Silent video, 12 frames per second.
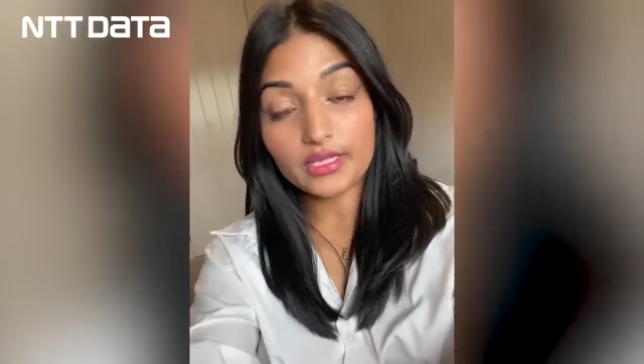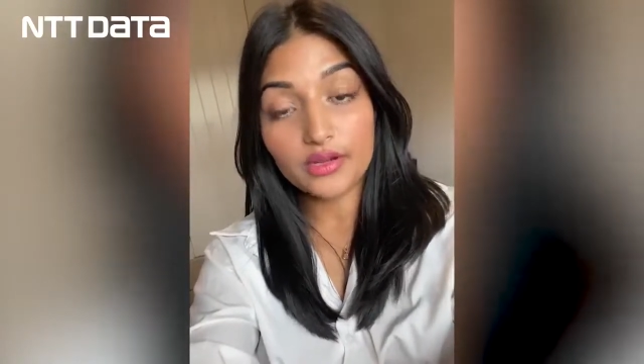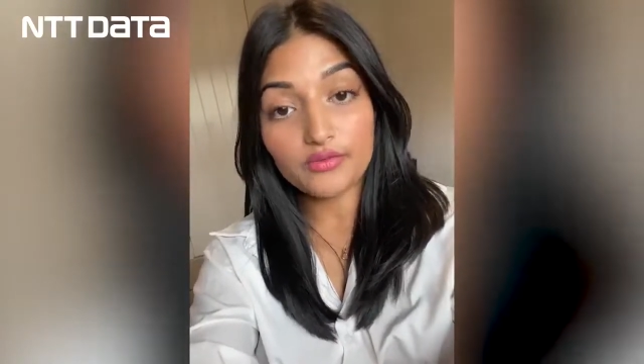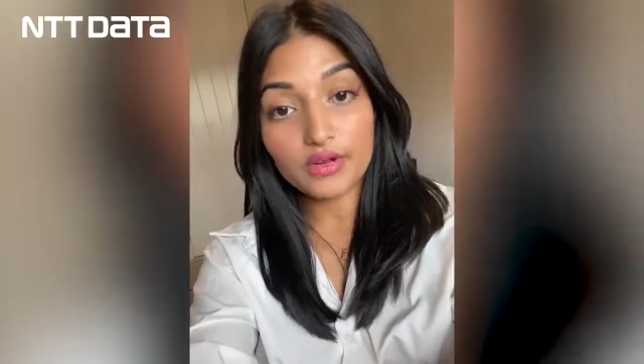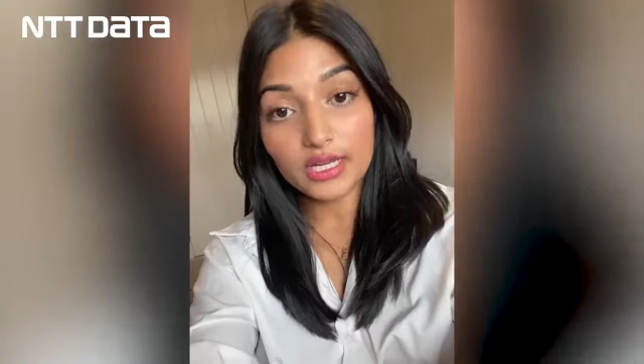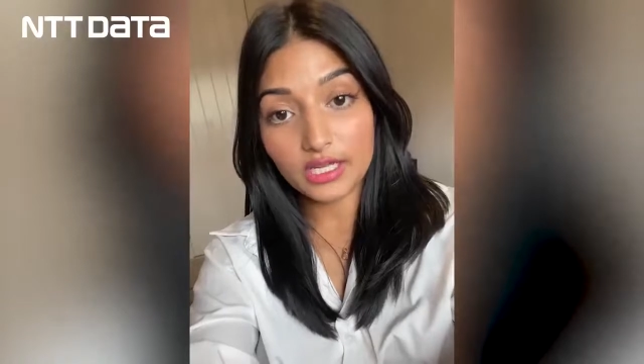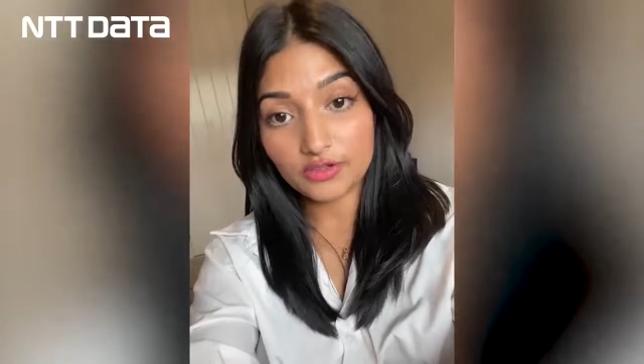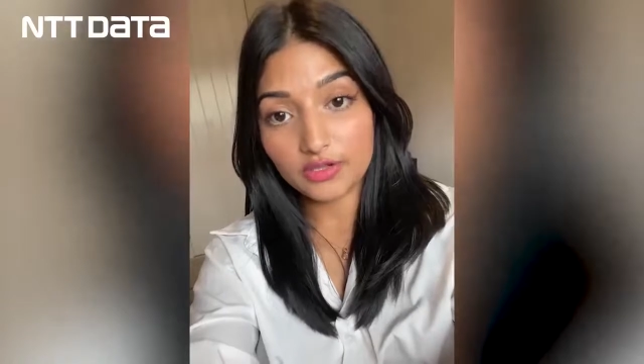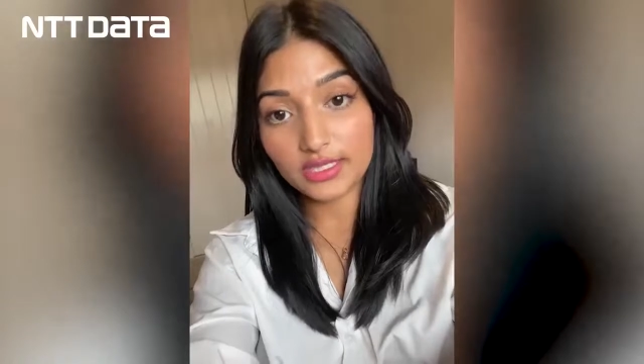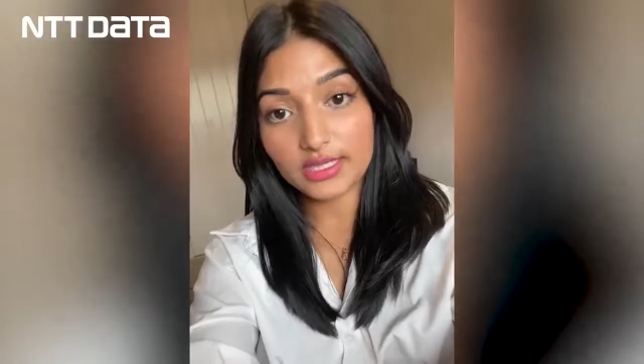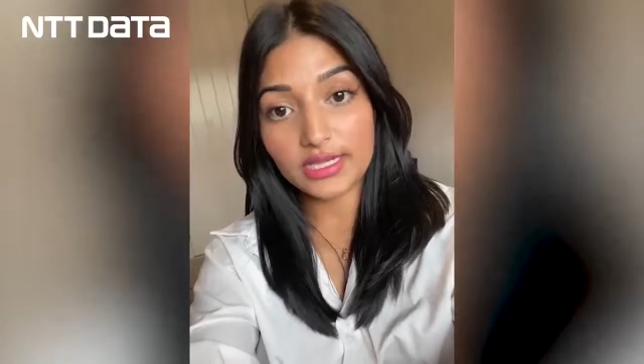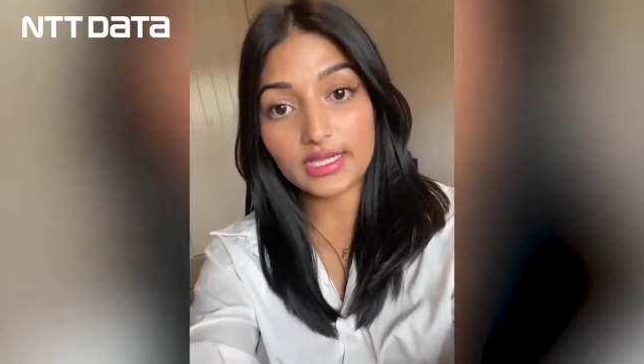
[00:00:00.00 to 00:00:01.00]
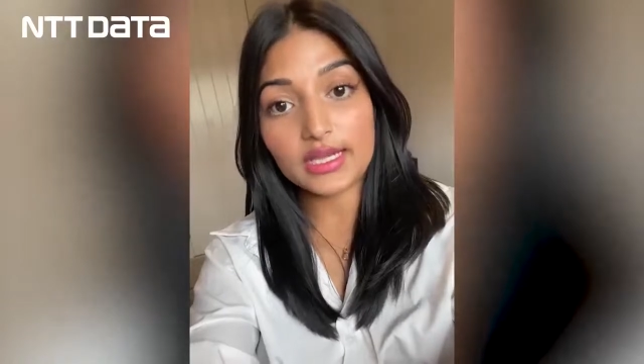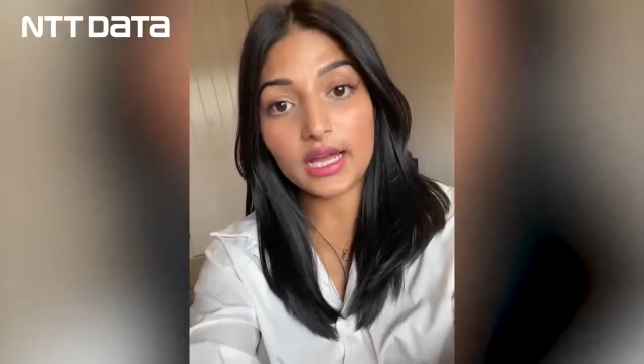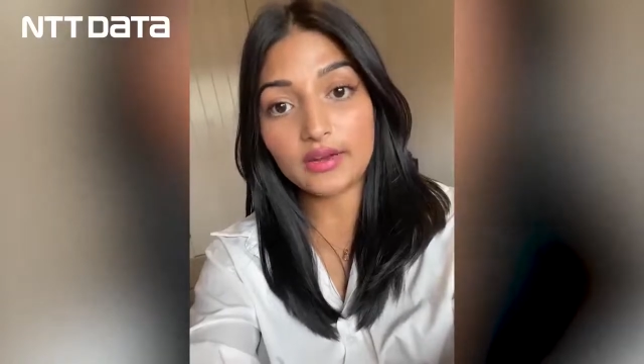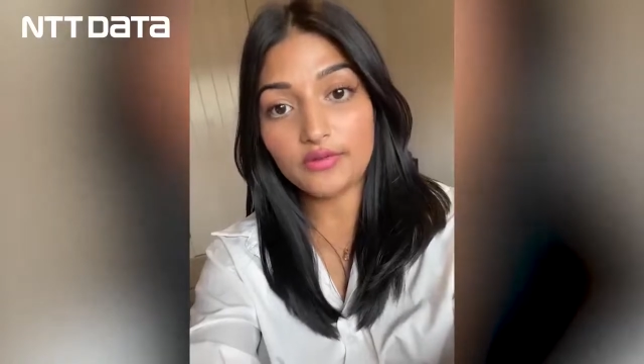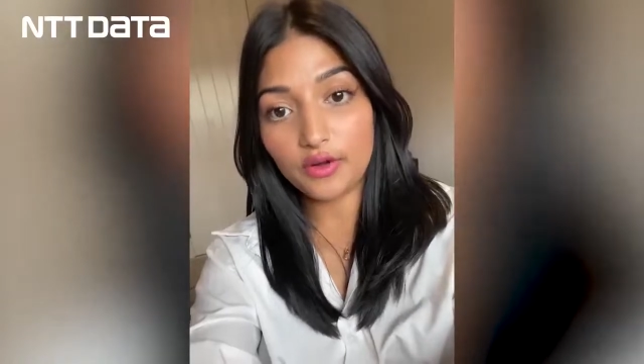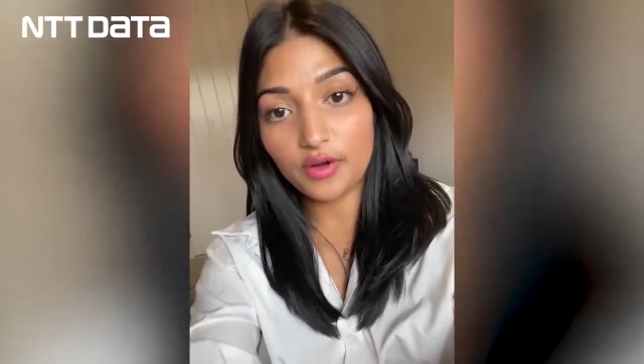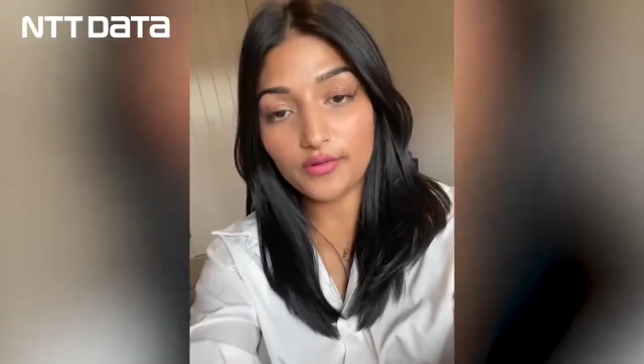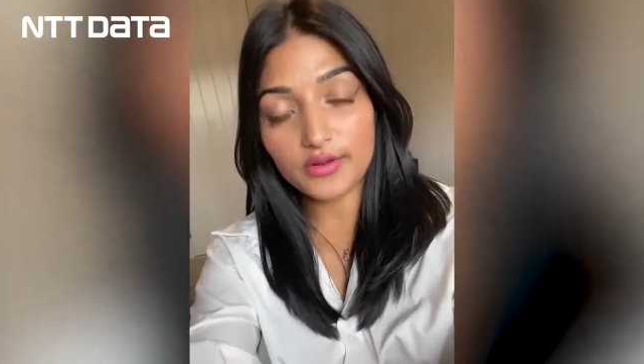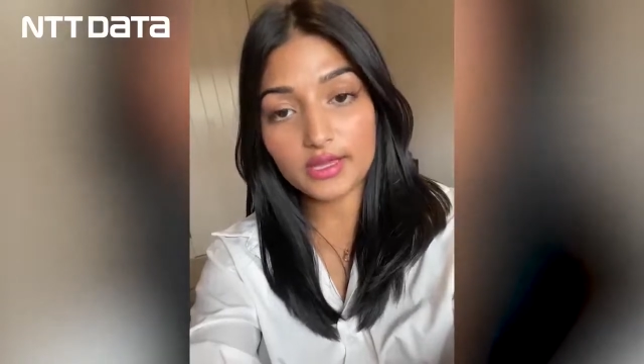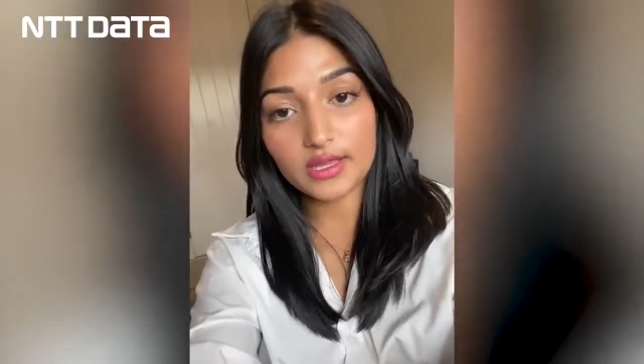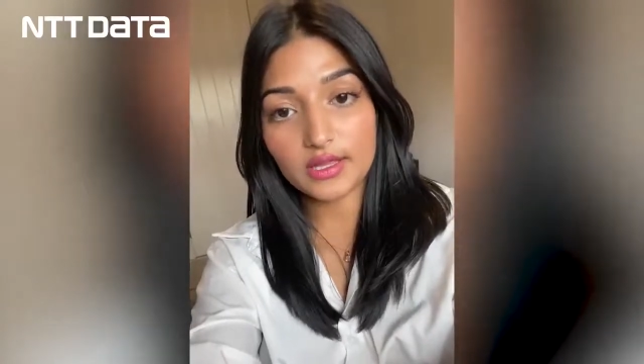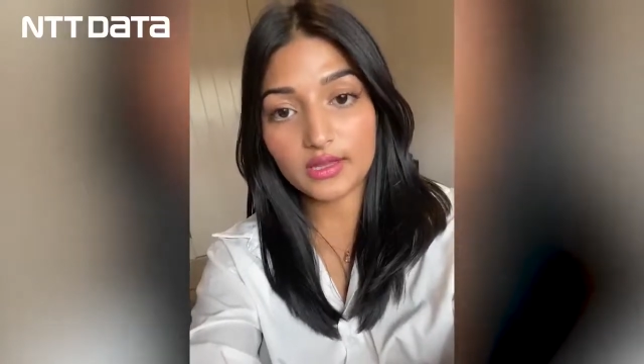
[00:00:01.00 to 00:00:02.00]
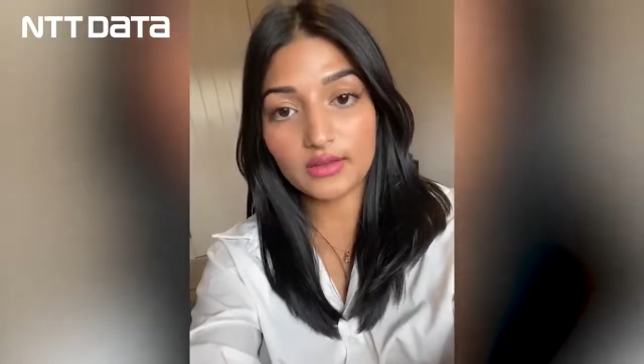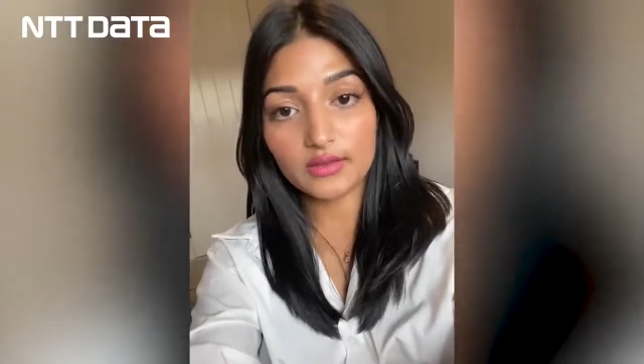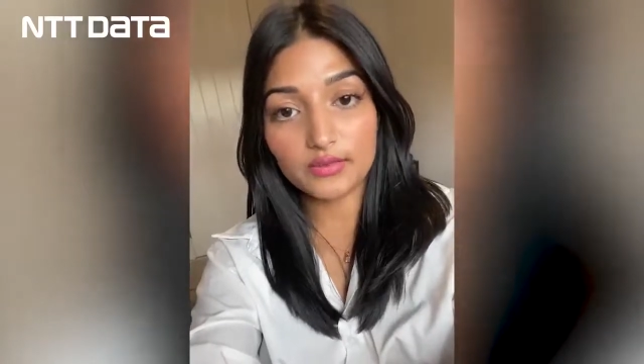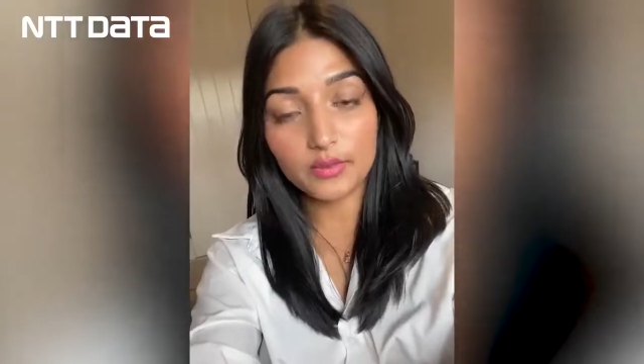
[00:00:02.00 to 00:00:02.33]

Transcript: are really interested and involved in the